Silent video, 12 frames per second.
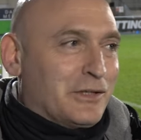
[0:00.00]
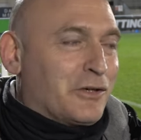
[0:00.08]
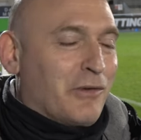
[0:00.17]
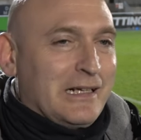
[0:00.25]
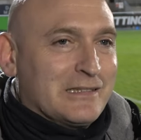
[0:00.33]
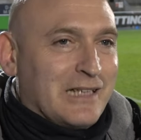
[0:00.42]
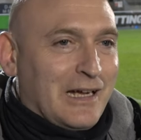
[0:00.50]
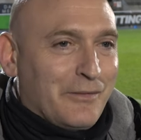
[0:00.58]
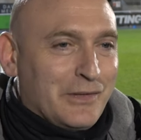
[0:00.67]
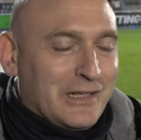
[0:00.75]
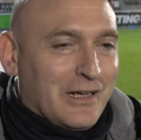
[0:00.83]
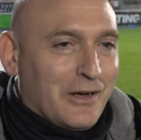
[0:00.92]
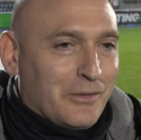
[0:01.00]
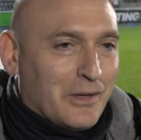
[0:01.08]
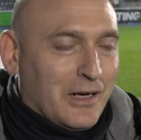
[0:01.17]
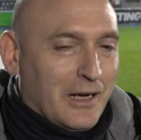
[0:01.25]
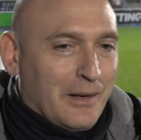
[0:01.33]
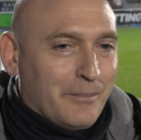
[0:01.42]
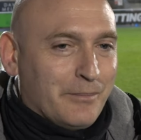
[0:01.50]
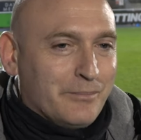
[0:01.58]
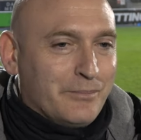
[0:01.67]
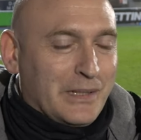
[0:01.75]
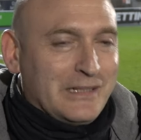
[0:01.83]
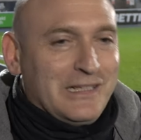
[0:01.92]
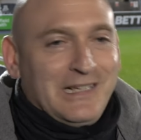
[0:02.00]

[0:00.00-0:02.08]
It was a great save, you know. But